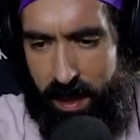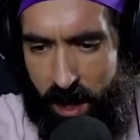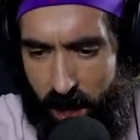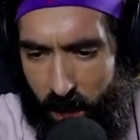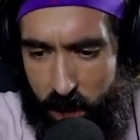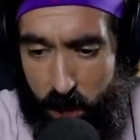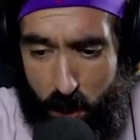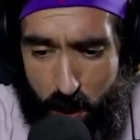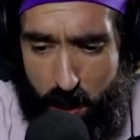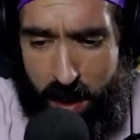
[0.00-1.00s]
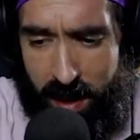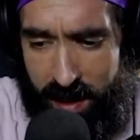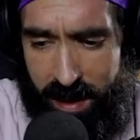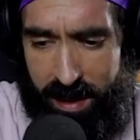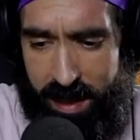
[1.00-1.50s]
Are you
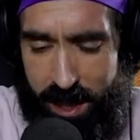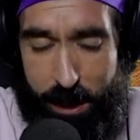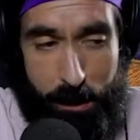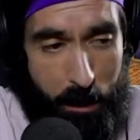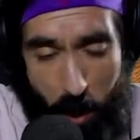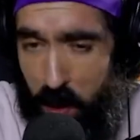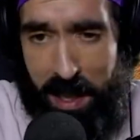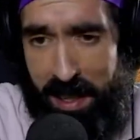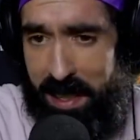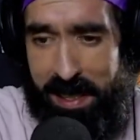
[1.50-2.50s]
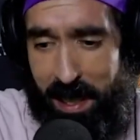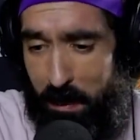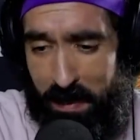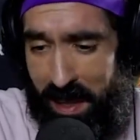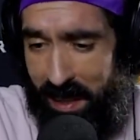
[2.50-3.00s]
smoking
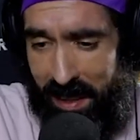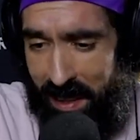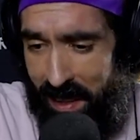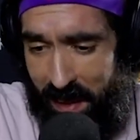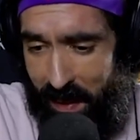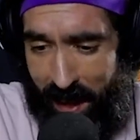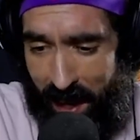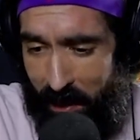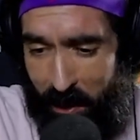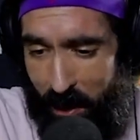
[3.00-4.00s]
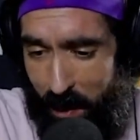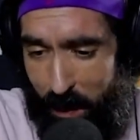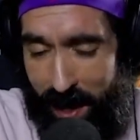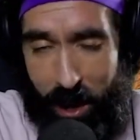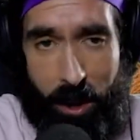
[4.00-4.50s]
something? Then I don't know
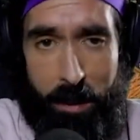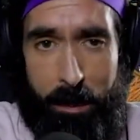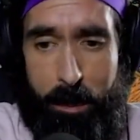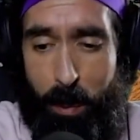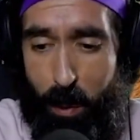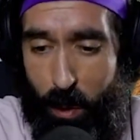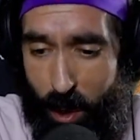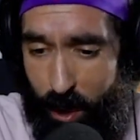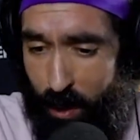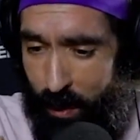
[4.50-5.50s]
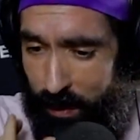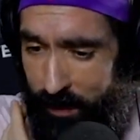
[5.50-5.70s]
about... bro.